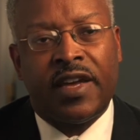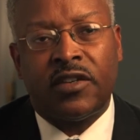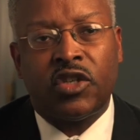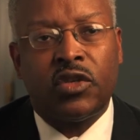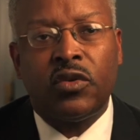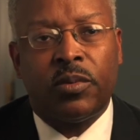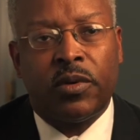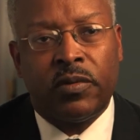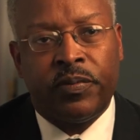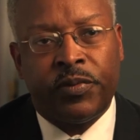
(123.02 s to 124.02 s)
and
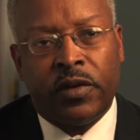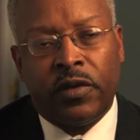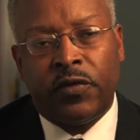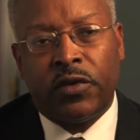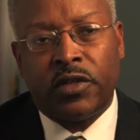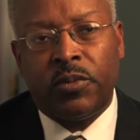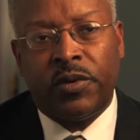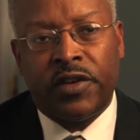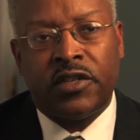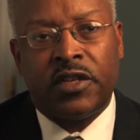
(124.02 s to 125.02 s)
suitable for
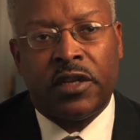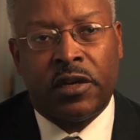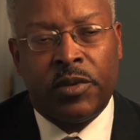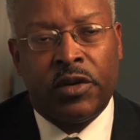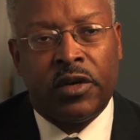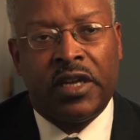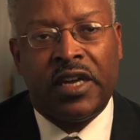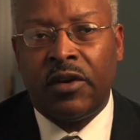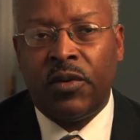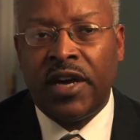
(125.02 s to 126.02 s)
supervision in the community
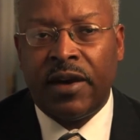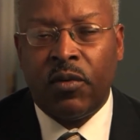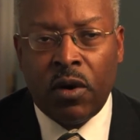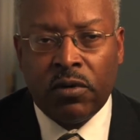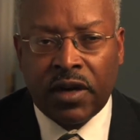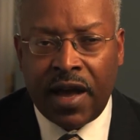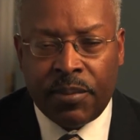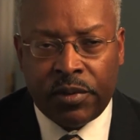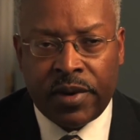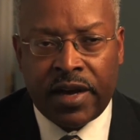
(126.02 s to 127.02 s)
in a way that won't
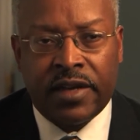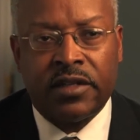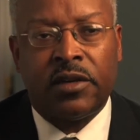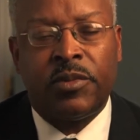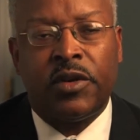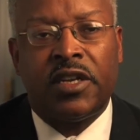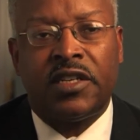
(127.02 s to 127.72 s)
compromise community